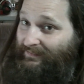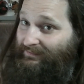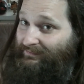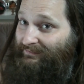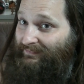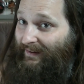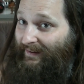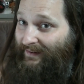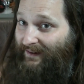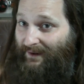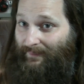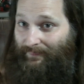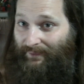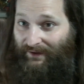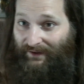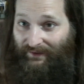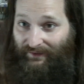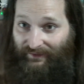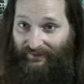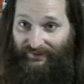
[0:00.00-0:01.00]
lineup
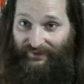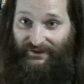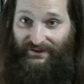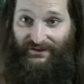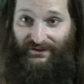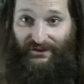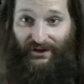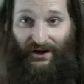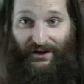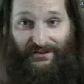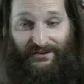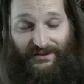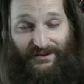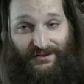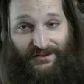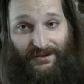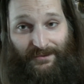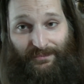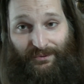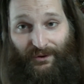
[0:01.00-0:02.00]
of
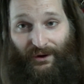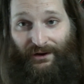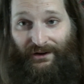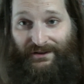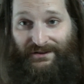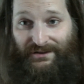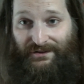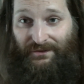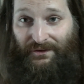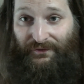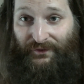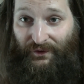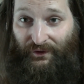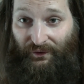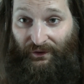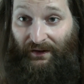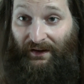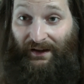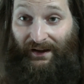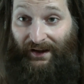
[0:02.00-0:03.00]
sauces and products to
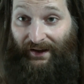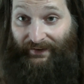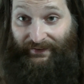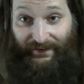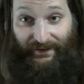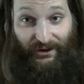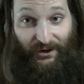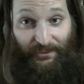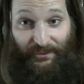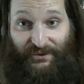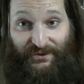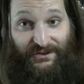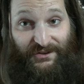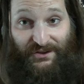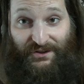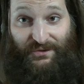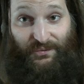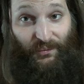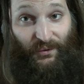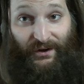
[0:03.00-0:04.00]
review, and I almost
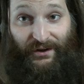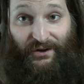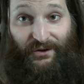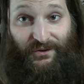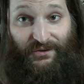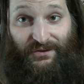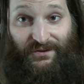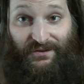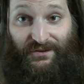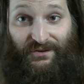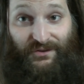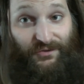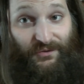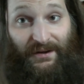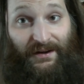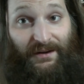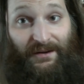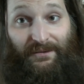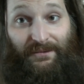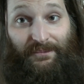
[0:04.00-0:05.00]
just want to go
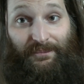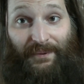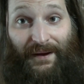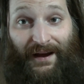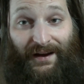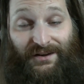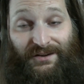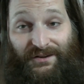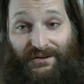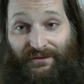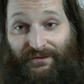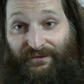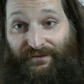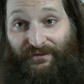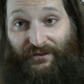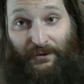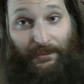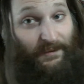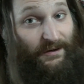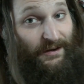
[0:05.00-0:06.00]
straight back to
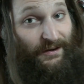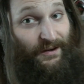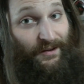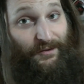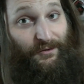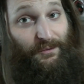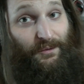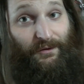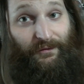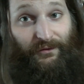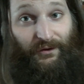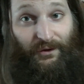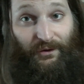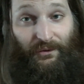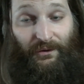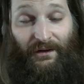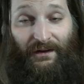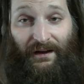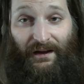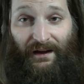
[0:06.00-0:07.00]
filming another
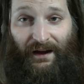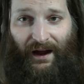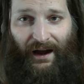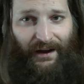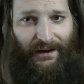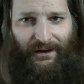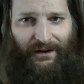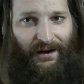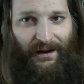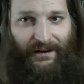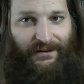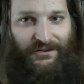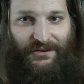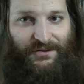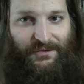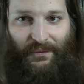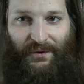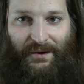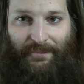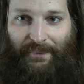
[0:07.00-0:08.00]
review. I
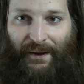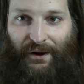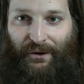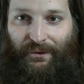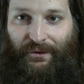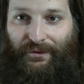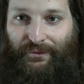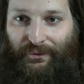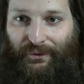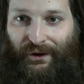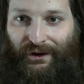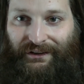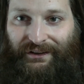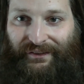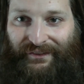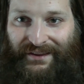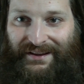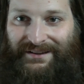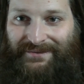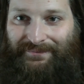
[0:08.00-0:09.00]
just want to power through all
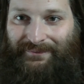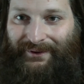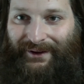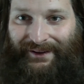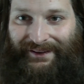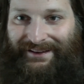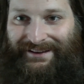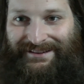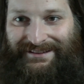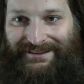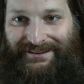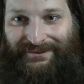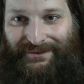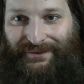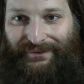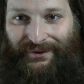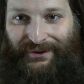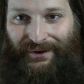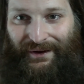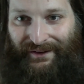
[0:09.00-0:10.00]
of these products and
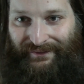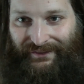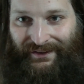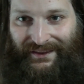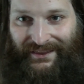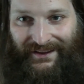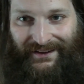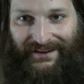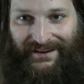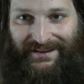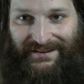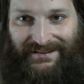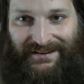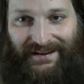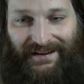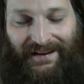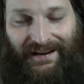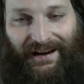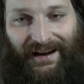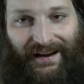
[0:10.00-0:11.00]
review everything, because
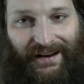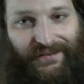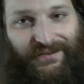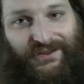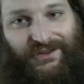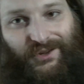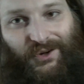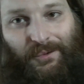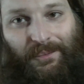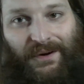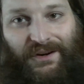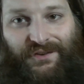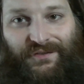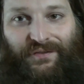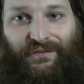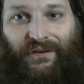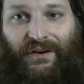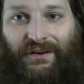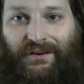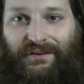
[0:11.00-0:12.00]
I have so much
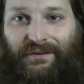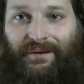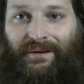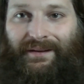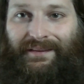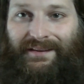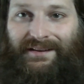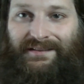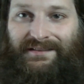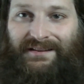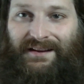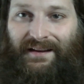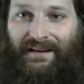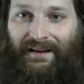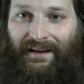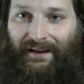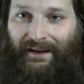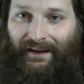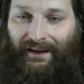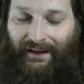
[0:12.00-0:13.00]
fun doing this,
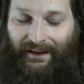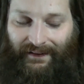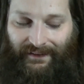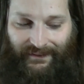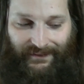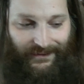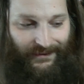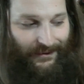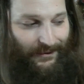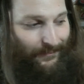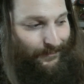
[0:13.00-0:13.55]
and